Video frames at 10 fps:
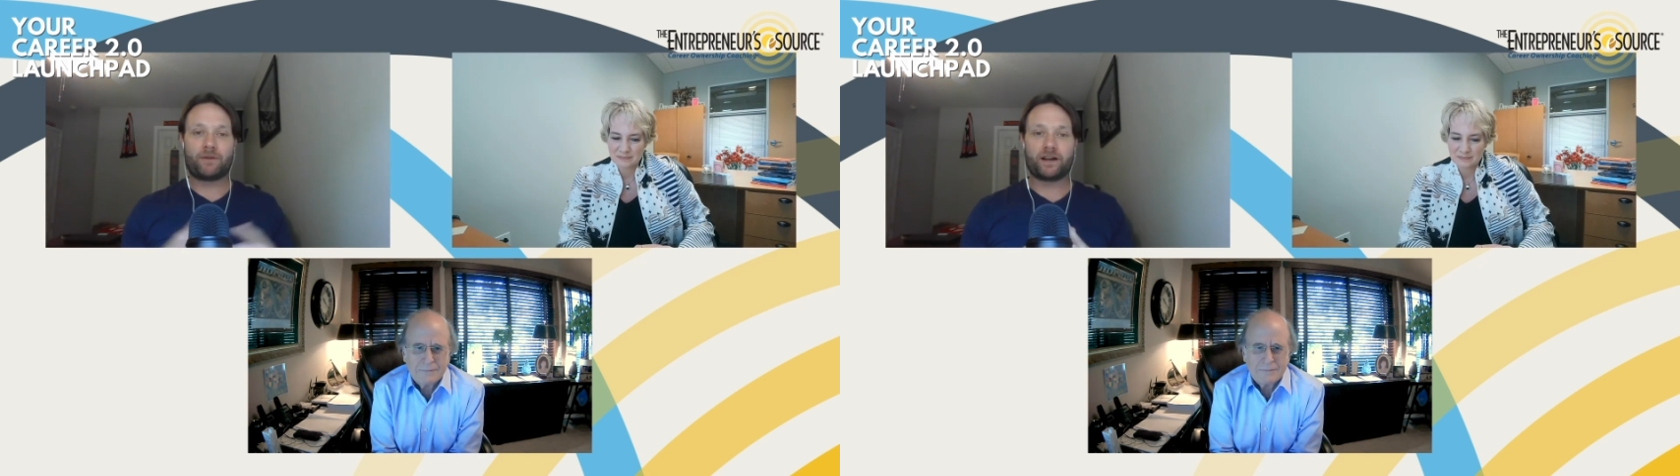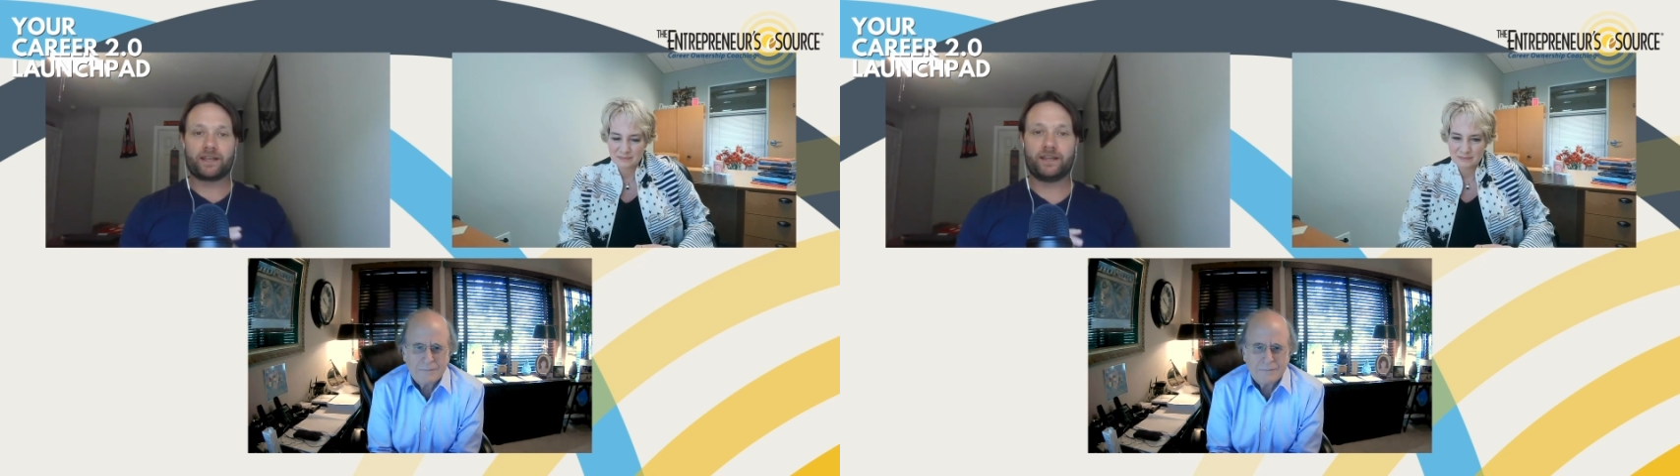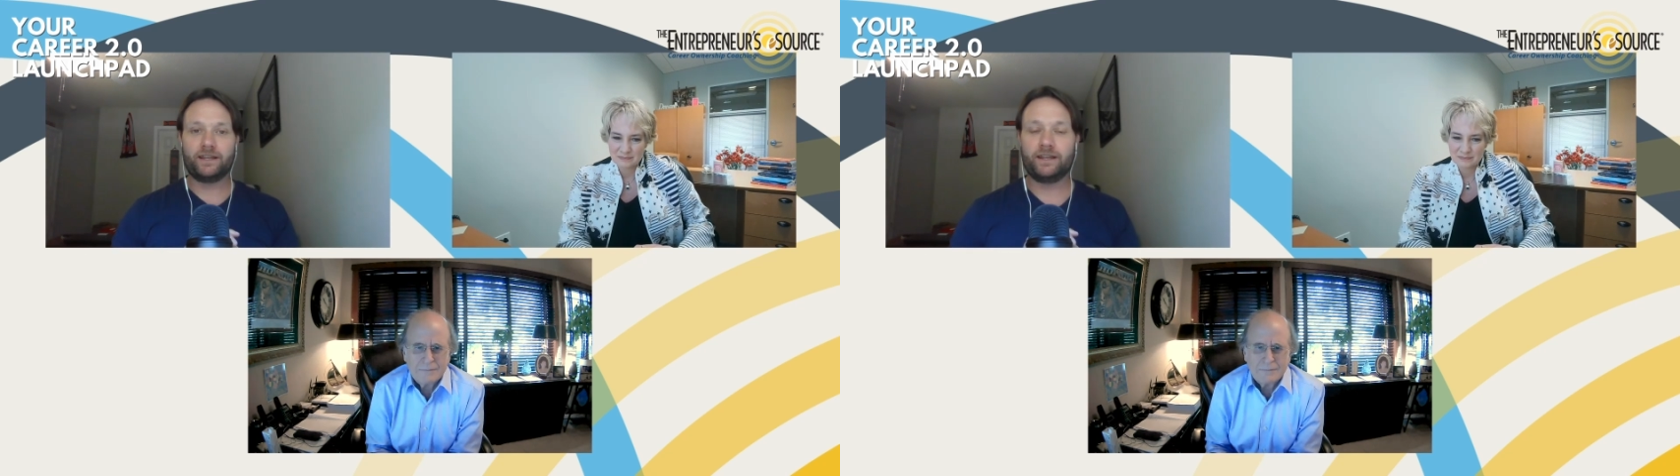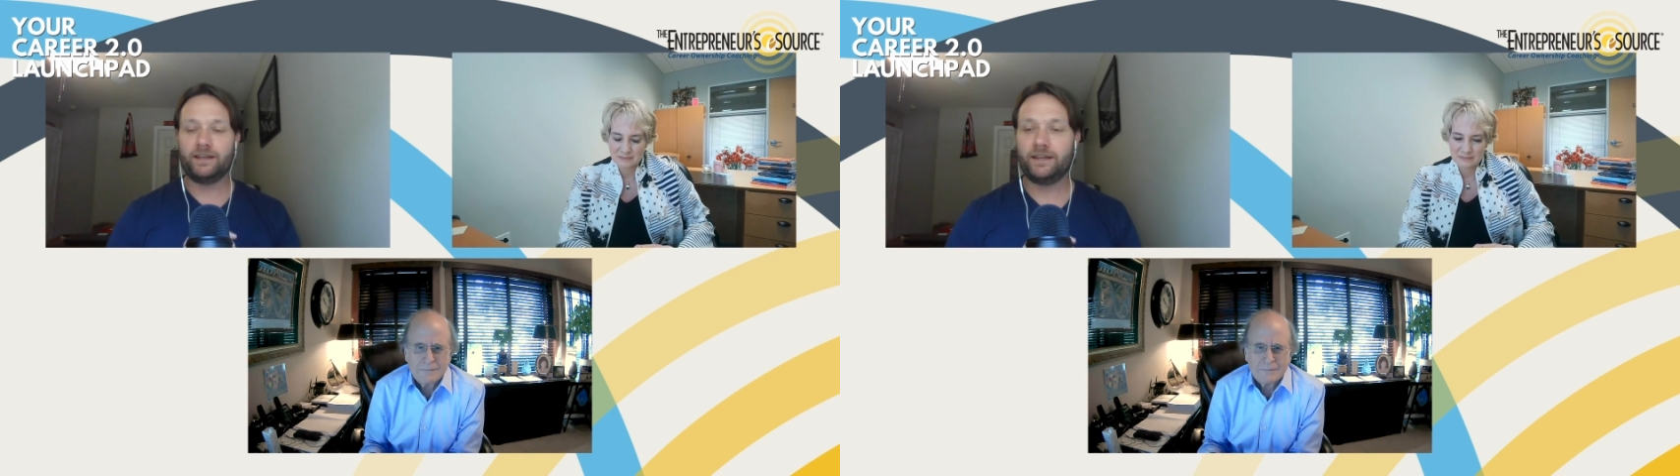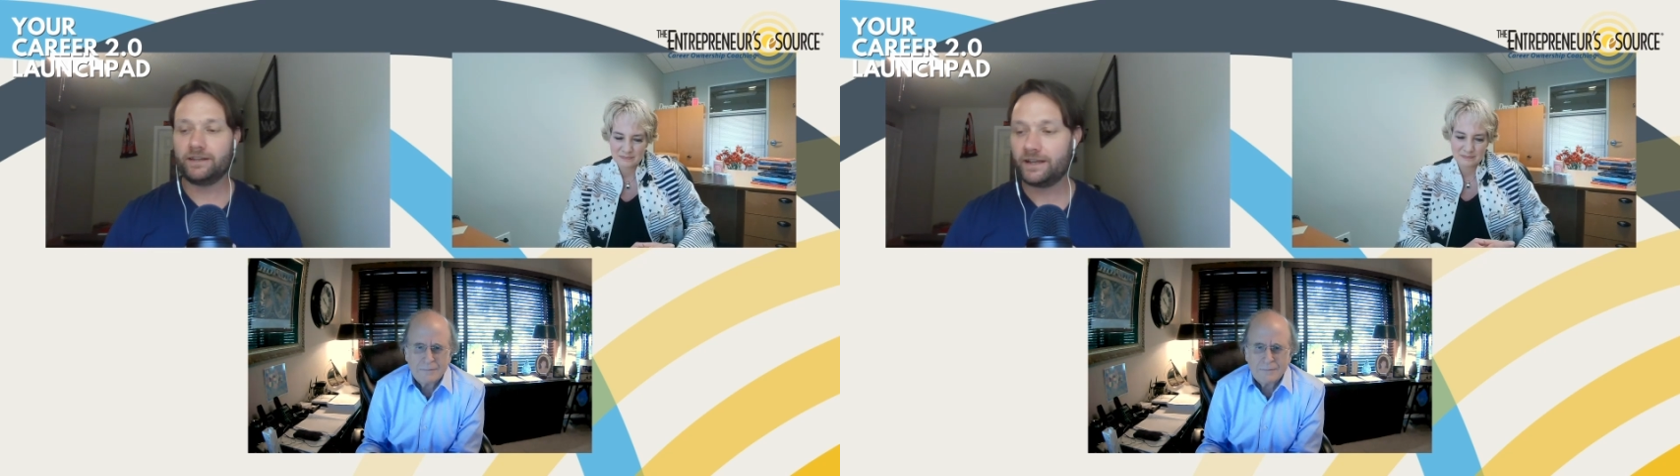market
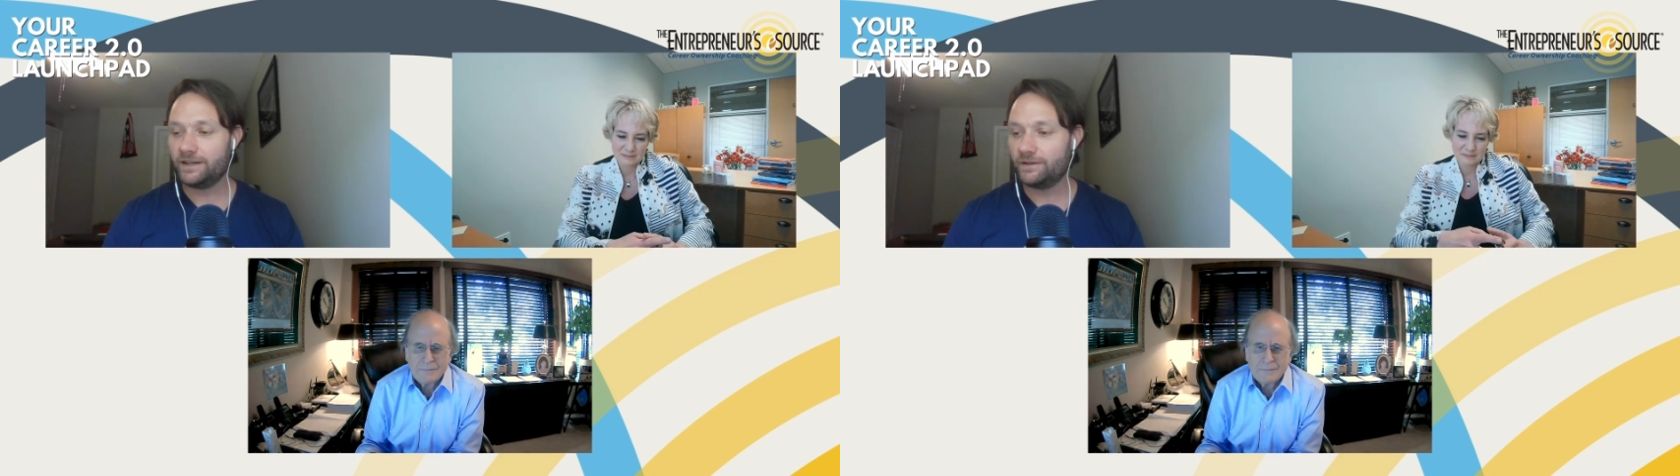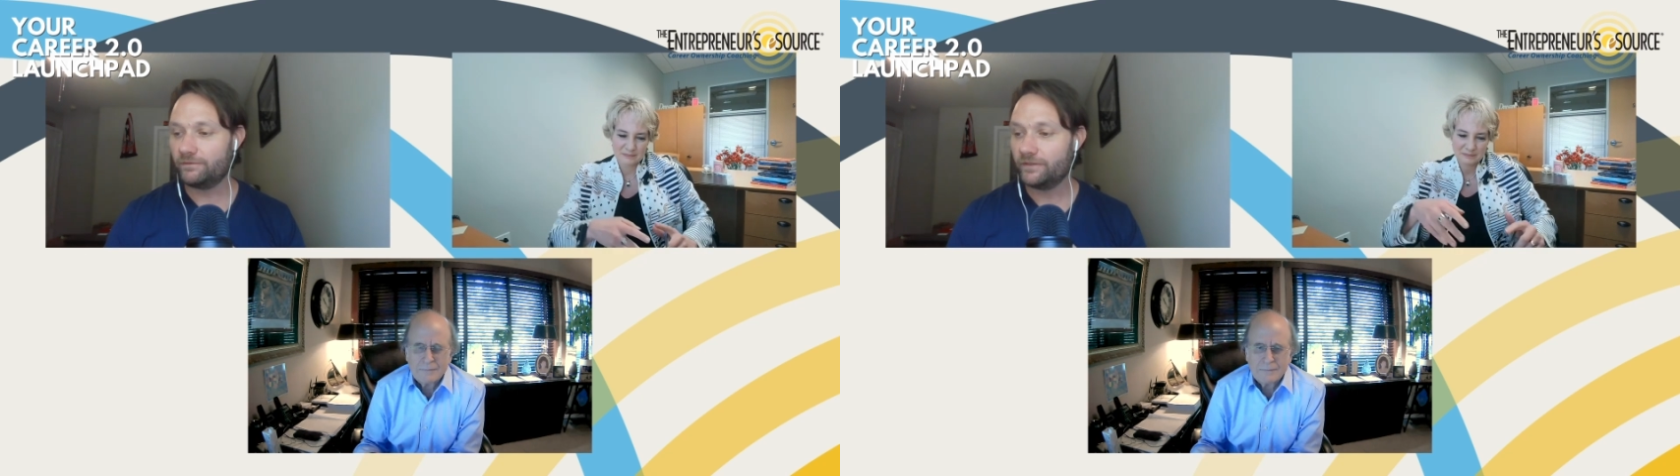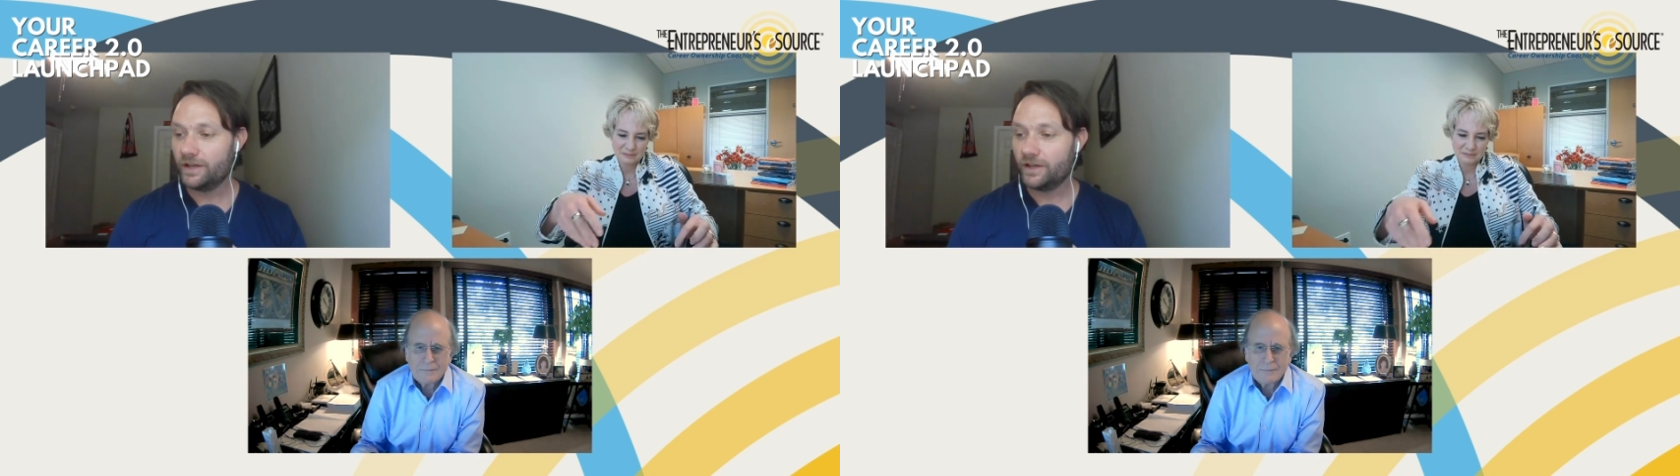and kind of